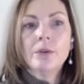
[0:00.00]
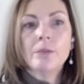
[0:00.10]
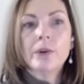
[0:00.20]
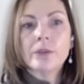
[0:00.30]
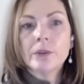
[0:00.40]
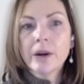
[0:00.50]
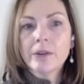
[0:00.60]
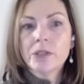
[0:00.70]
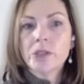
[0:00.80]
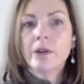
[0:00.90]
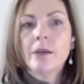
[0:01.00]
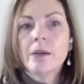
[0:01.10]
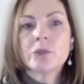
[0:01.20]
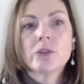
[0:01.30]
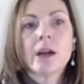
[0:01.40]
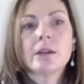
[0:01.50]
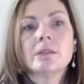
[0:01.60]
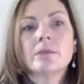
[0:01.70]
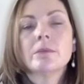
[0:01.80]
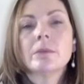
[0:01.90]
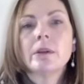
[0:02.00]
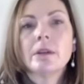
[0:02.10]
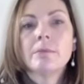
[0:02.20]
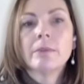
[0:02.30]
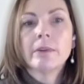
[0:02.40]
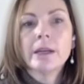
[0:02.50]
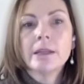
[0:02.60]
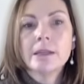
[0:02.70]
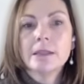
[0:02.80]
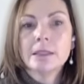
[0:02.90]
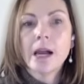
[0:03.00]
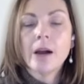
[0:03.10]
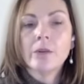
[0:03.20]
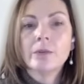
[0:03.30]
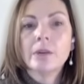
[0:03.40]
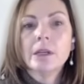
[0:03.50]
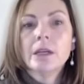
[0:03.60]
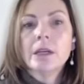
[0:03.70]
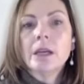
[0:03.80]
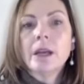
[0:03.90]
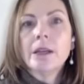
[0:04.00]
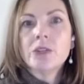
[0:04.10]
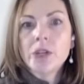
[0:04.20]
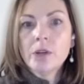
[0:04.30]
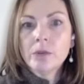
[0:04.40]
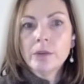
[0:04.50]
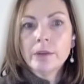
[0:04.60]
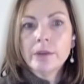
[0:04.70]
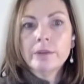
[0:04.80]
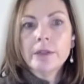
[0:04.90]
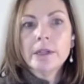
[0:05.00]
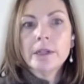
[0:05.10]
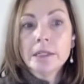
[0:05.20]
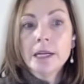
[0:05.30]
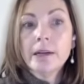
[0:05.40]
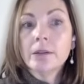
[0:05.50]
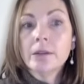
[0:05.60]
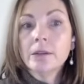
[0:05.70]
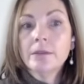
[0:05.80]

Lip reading: what are the parts of an abstract? We're going to break this down. In general, you'll need a title,